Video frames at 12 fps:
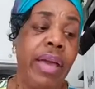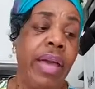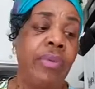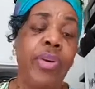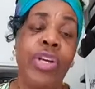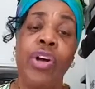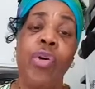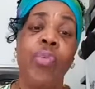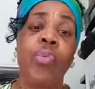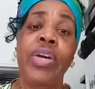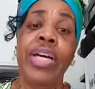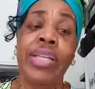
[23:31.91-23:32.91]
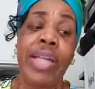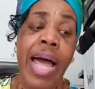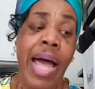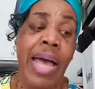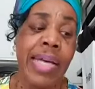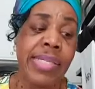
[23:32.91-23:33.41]
And we don't
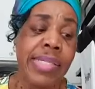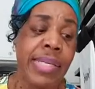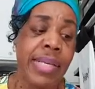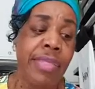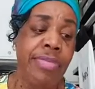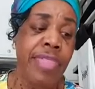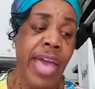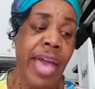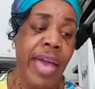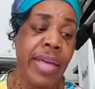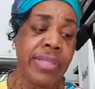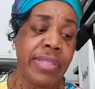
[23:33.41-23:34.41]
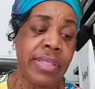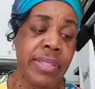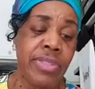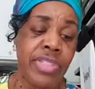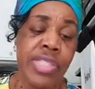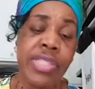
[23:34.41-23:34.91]
realize that
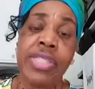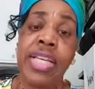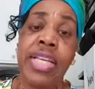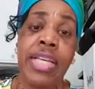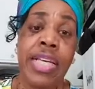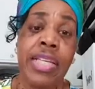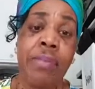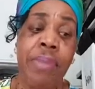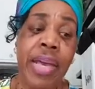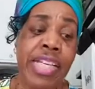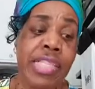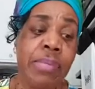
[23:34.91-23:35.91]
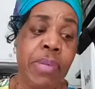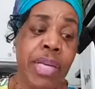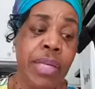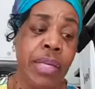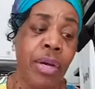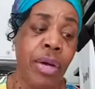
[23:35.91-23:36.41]
just sitting in the basement